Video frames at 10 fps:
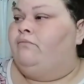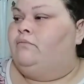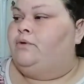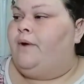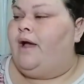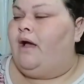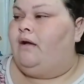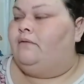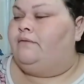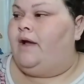what do I
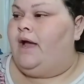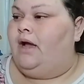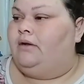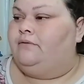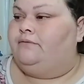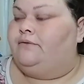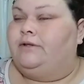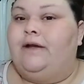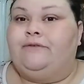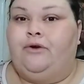have? I have
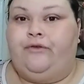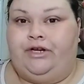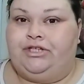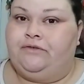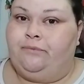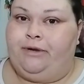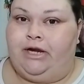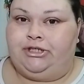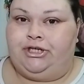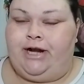leftover dishes from
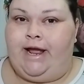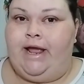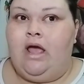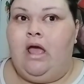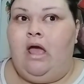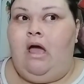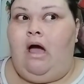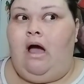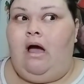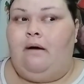yesterday.
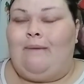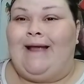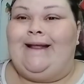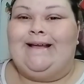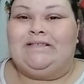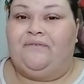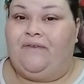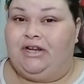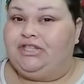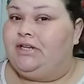Um, I didn't get to
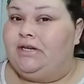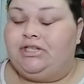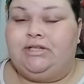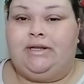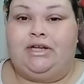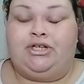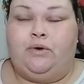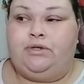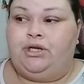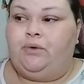finish the dishes that I
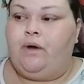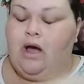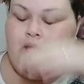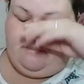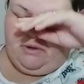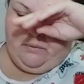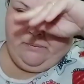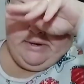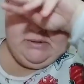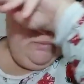showed you. Um, the only
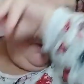reason